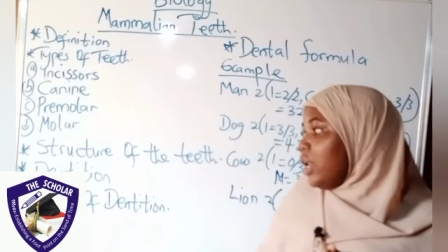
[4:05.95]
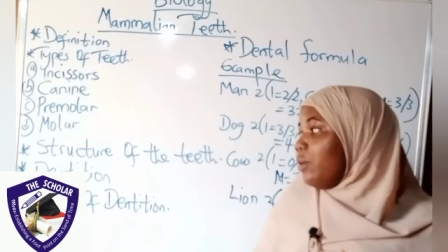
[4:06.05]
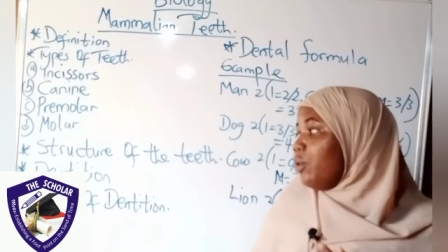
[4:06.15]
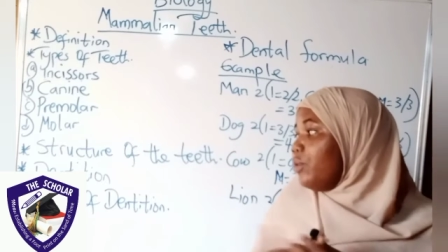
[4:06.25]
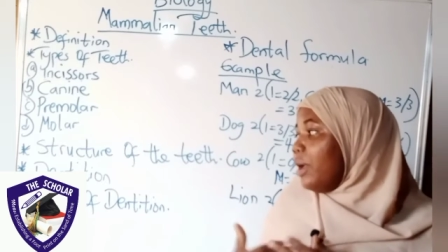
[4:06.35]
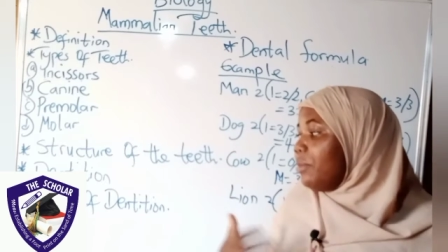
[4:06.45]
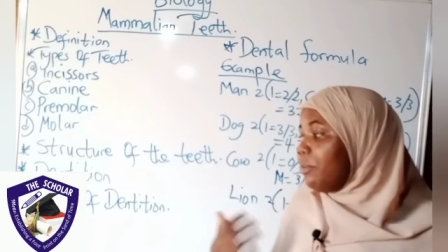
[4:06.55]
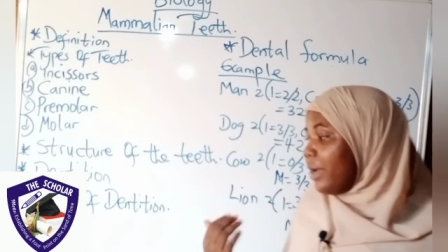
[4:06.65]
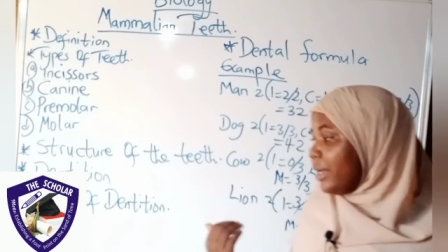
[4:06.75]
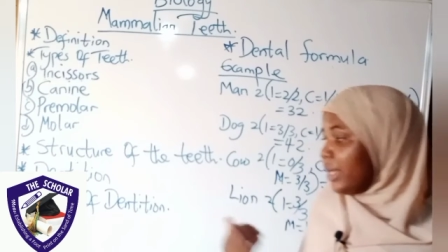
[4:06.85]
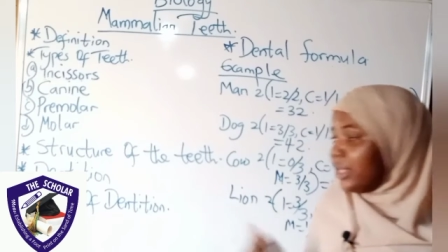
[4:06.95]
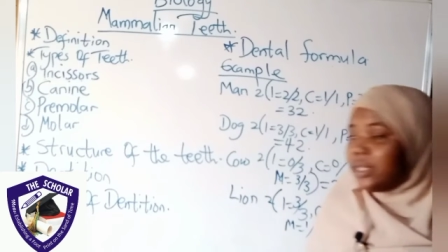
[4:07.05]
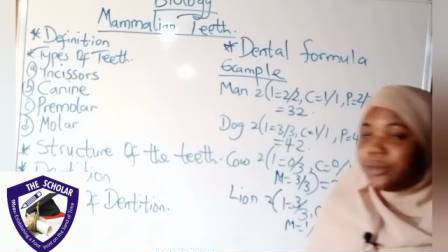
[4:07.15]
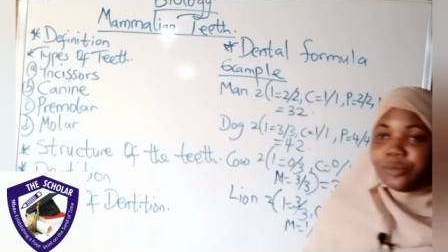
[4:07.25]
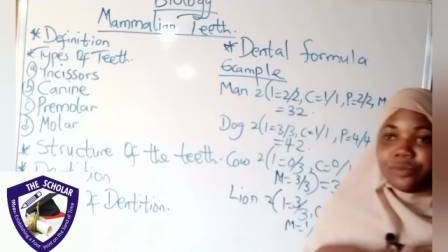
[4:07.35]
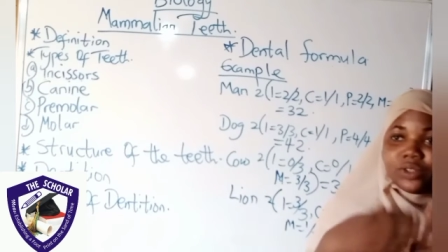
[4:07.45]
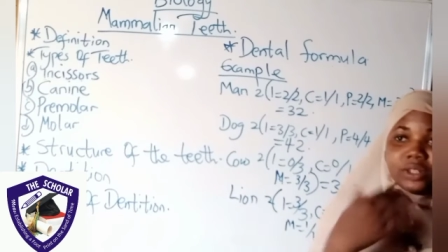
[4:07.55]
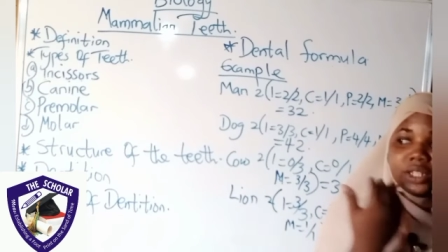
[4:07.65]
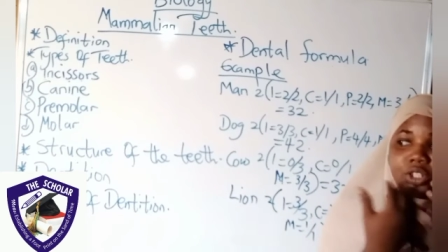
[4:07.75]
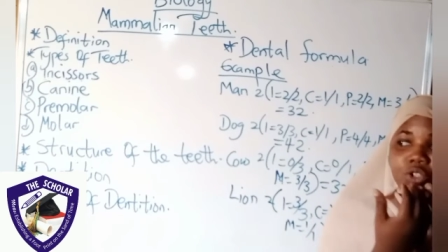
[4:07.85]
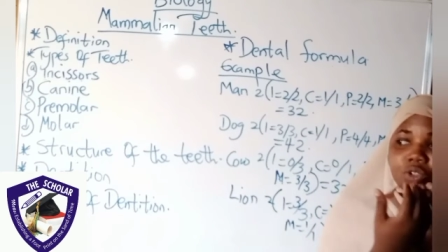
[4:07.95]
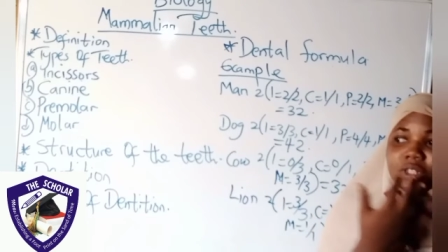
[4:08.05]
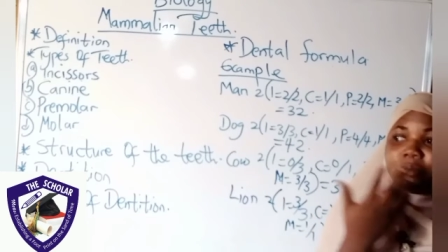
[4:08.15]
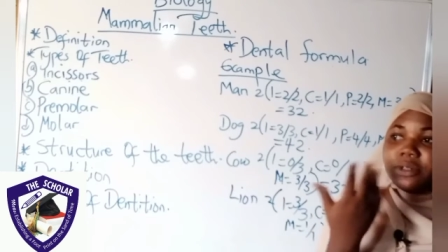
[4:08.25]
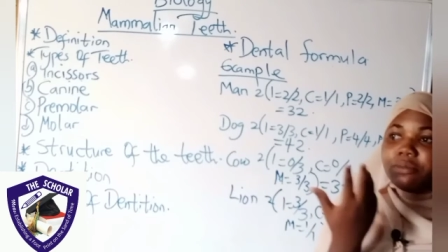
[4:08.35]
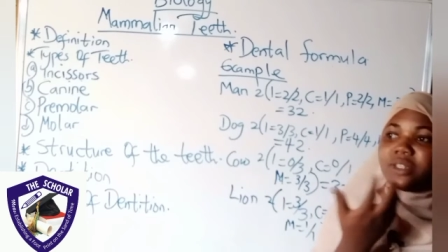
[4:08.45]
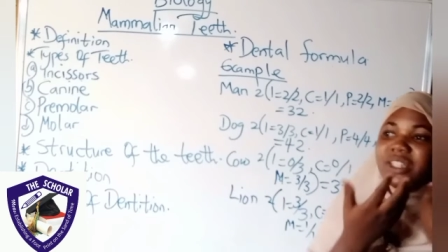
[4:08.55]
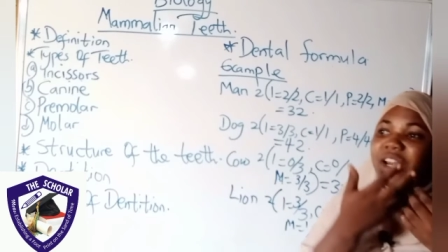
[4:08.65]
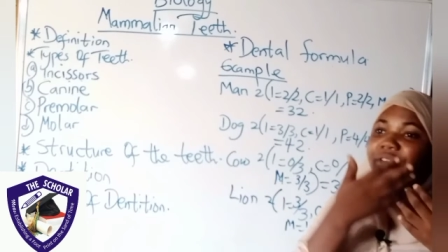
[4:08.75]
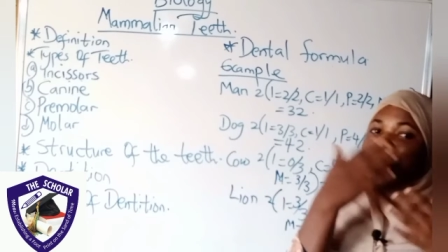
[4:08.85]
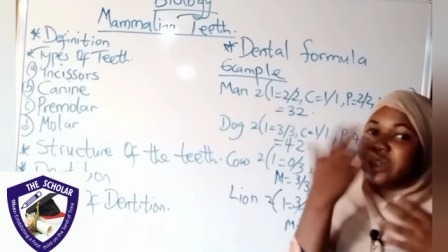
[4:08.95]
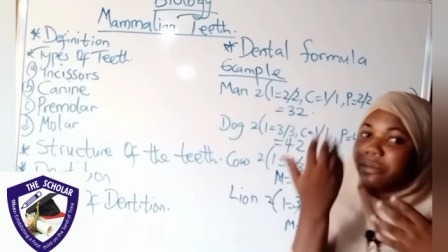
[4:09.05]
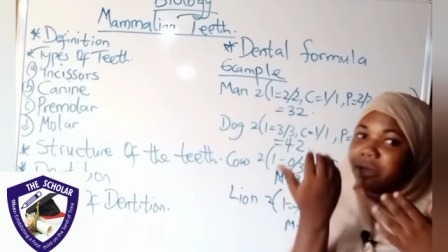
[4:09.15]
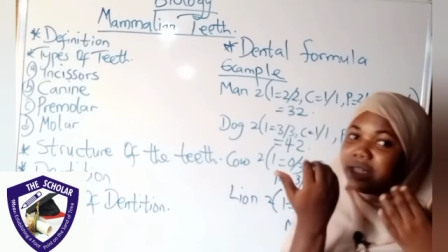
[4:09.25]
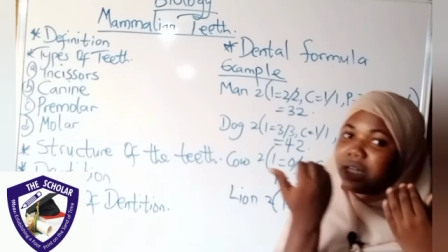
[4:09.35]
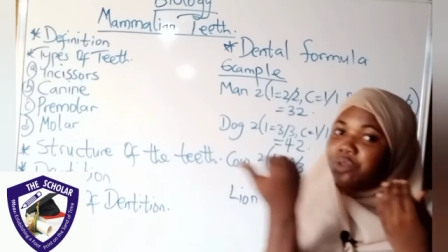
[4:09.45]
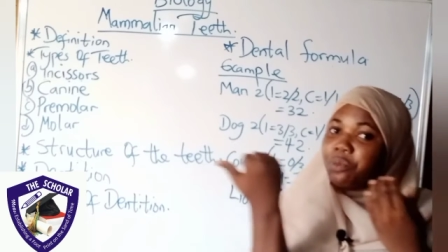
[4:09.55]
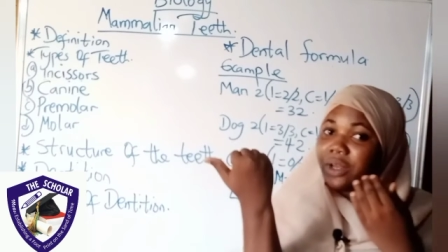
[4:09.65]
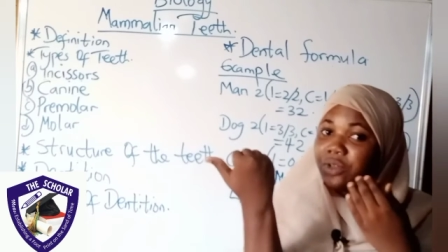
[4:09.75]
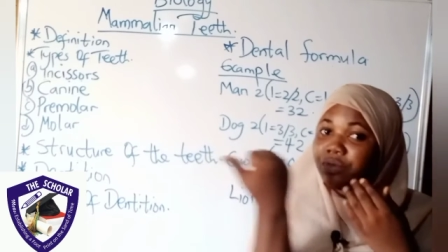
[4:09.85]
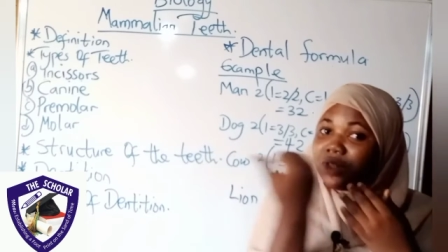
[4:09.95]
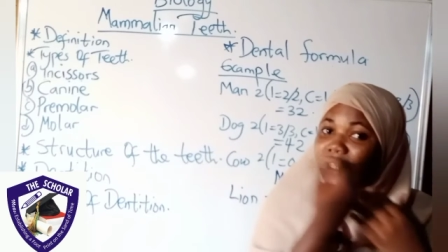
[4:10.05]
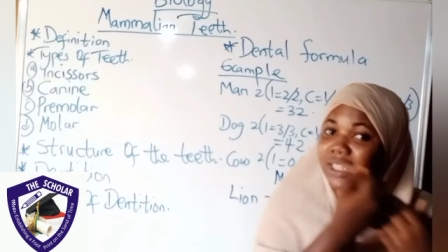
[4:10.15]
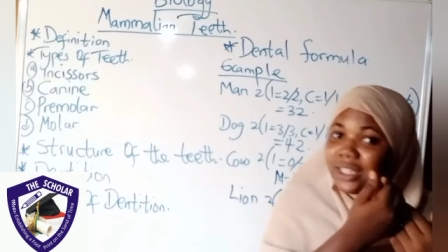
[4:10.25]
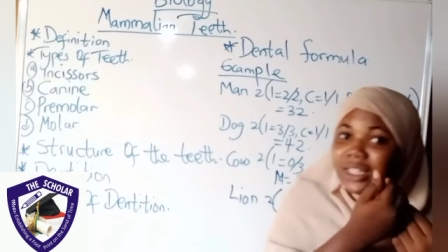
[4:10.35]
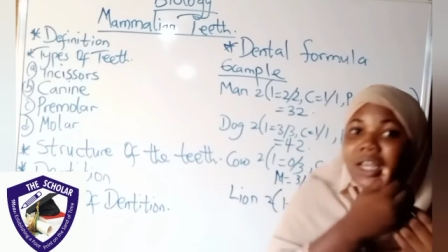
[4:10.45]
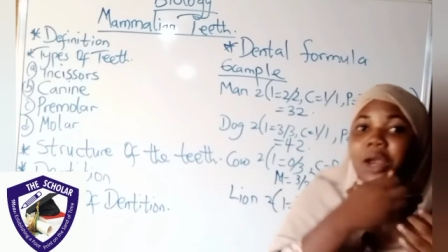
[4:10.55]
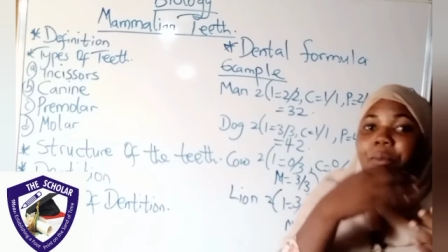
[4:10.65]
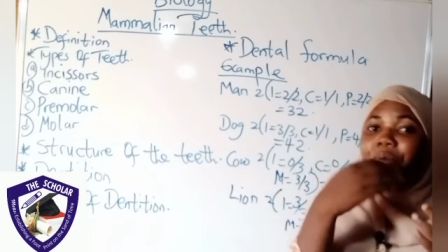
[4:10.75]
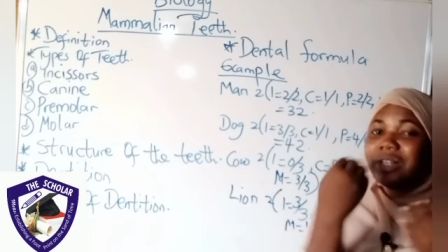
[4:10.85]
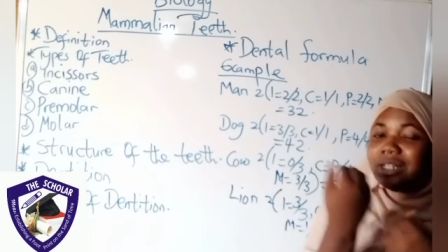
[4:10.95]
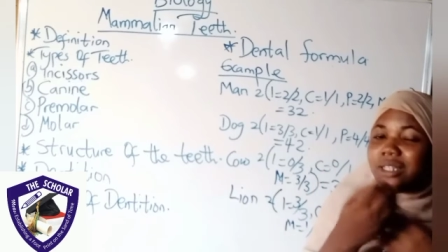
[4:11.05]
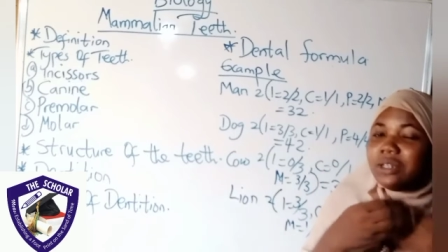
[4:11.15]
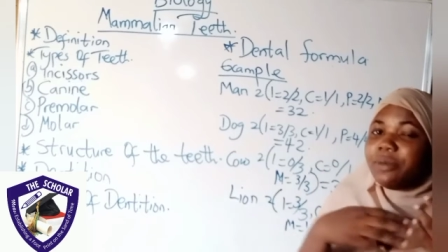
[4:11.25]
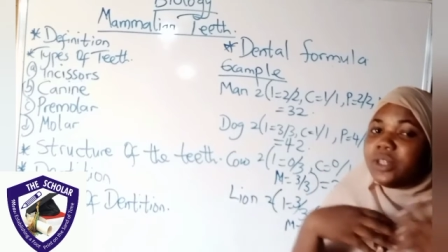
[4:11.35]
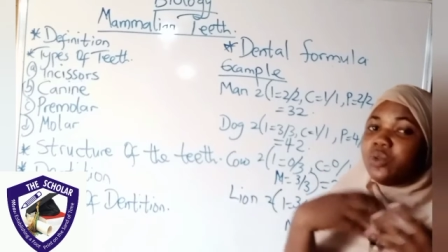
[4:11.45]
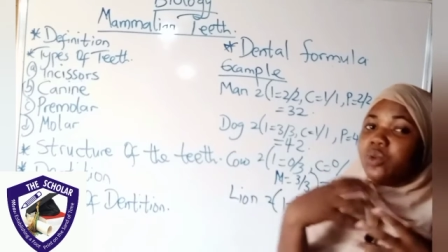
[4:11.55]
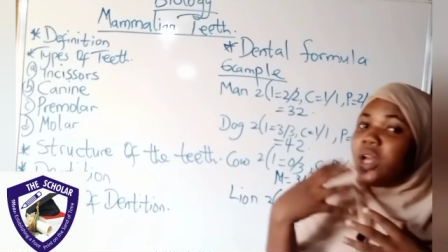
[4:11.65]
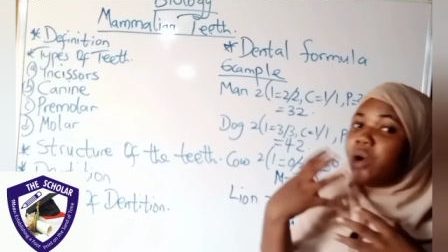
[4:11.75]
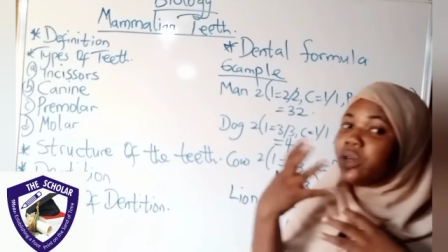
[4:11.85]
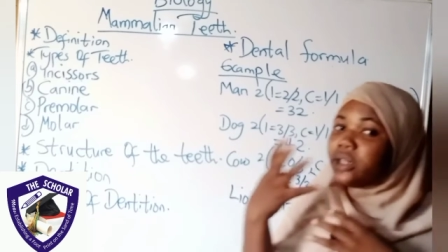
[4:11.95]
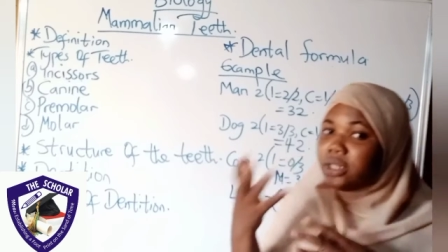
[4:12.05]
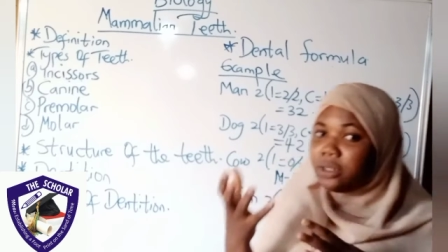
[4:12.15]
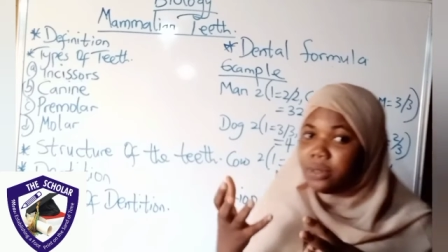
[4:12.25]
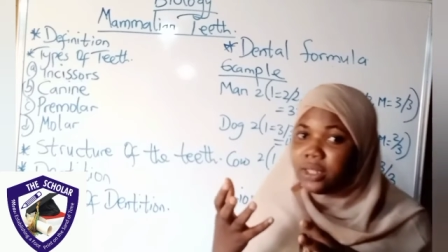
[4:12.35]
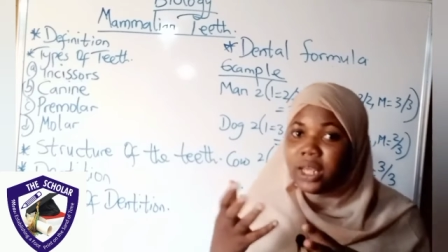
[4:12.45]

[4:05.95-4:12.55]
What do I mean by that? Dentition simply means the arrangement and numbers of teeth present in a particular organism,